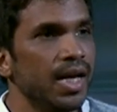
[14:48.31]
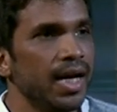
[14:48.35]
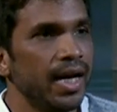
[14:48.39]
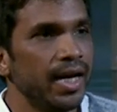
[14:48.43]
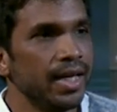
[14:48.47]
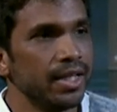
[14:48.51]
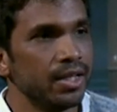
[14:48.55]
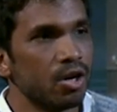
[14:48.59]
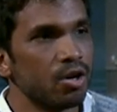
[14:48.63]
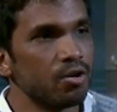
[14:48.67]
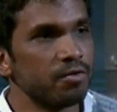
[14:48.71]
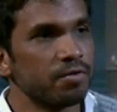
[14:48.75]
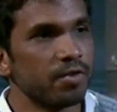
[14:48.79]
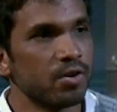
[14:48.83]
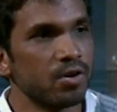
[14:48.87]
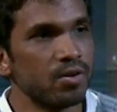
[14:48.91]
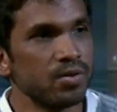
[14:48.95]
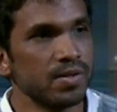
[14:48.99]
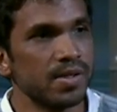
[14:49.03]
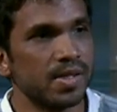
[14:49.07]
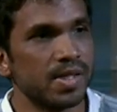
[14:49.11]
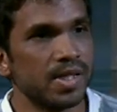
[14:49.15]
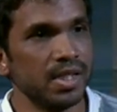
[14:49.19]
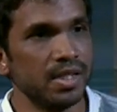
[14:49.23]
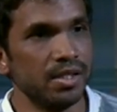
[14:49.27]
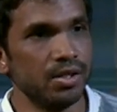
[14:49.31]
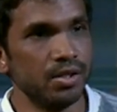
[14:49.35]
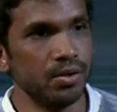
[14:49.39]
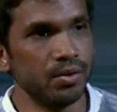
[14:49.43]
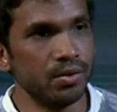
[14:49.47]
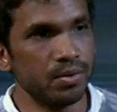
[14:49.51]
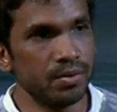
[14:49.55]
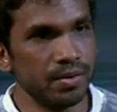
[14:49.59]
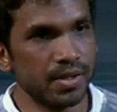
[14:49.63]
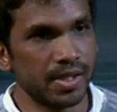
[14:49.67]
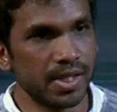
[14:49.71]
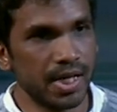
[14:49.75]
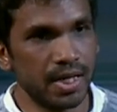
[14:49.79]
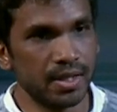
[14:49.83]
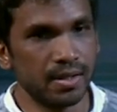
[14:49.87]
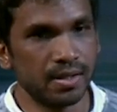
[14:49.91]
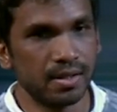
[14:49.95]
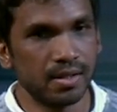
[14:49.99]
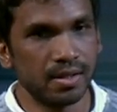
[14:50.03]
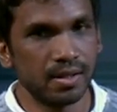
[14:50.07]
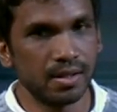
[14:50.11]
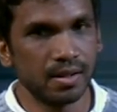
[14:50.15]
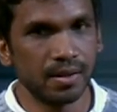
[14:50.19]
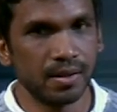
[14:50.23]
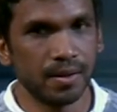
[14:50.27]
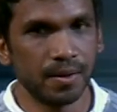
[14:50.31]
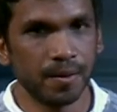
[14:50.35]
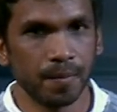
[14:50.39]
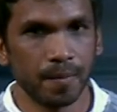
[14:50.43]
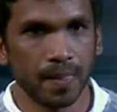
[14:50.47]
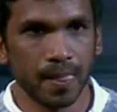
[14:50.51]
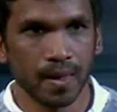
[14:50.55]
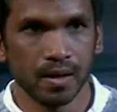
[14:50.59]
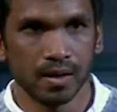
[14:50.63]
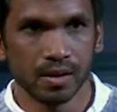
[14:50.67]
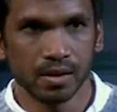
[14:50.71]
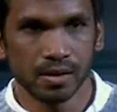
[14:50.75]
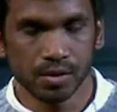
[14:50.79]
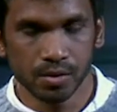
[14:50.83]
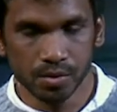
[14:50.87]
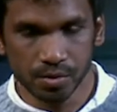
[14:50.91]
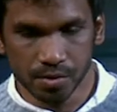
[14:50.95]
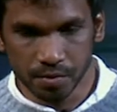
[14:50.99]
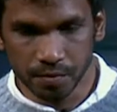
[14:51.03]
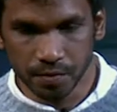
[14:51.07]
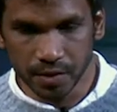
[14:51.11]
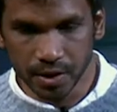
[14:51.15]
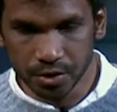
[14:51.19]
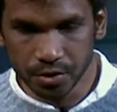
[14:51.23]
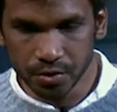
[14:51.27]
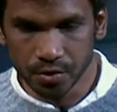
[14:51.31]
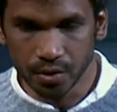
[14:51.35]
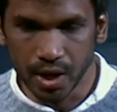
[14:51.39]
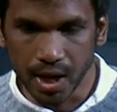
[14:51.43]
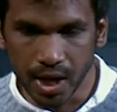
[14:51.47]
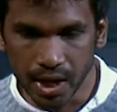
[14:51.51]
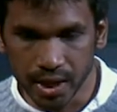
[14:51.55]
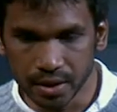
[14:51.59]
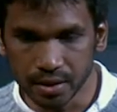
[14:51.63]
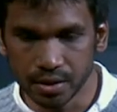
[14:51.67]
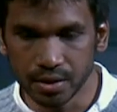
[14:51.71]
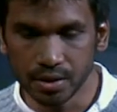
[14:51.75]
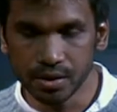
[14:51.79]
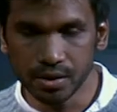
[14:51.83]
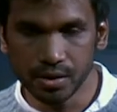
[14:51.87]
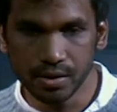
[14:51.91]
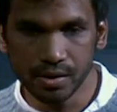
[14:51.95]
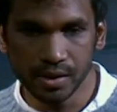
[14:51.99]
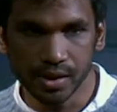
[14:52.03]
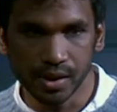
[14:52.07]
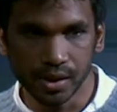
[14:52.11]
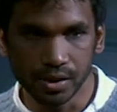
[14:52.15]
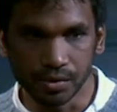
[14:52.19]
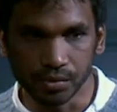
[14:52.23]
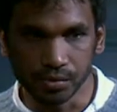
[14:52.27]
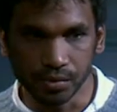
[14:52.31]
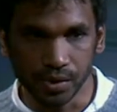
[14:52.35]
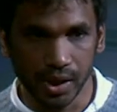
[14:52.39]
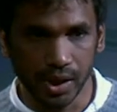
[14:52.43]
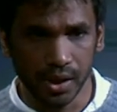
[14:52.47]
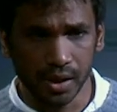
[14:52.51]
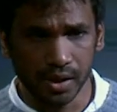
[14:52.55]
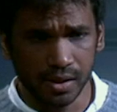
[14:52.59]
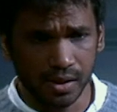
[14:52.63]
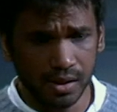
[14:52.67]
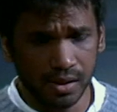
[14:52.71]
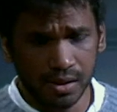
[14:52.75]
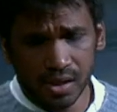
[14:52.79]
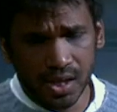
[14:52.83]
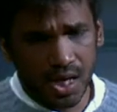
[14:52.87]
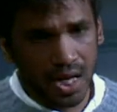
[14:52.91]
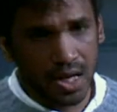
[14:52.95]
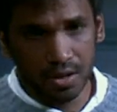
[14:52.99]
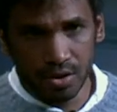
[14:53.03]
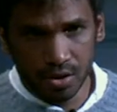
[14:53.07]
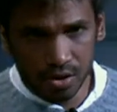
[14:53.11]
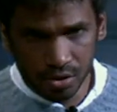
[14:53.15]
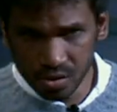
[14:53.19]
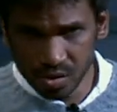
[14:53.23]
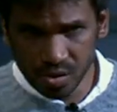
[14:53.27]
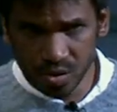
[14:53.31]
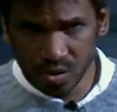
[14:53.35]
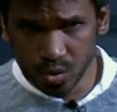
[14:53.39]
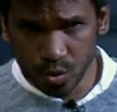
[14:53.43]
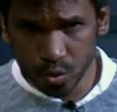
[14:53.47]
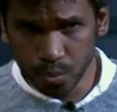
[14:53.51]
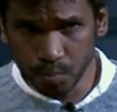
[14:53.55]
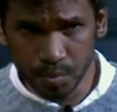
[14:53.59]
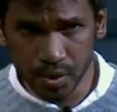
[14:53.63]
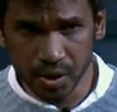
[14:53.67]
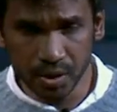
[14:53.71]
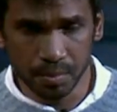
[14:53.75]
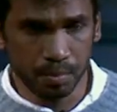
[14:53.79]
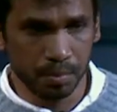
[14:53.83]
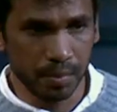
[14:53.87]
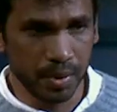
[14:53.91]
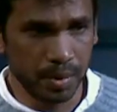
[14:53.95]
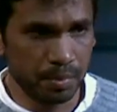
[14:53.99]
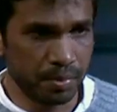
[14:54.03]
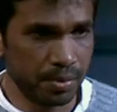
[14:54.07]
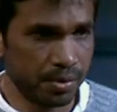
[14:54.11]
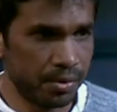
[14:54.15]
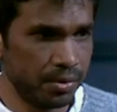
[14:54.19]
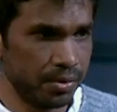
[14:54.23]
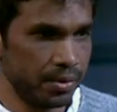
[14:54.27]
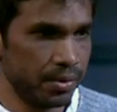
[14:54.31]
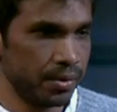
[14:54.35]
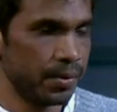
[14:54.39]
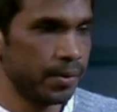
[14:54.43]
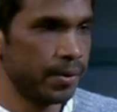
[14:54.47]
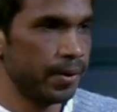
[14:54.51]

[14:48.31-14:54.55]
And of course, they know that those virtual idols, they don't exist. They are not stupid people.